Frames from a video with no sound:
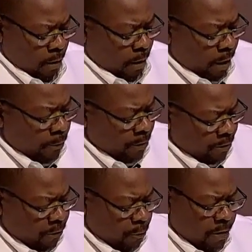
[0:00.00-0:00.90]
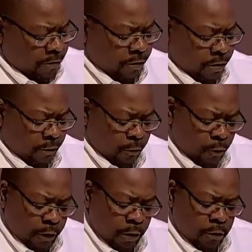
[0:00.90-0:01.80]
I returned to Michigan
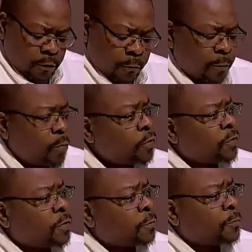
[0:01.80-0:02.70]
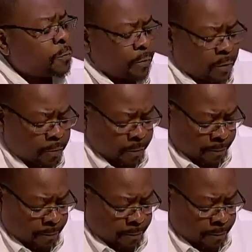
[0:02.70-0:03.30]
with lots of emotions from Zimbabwe.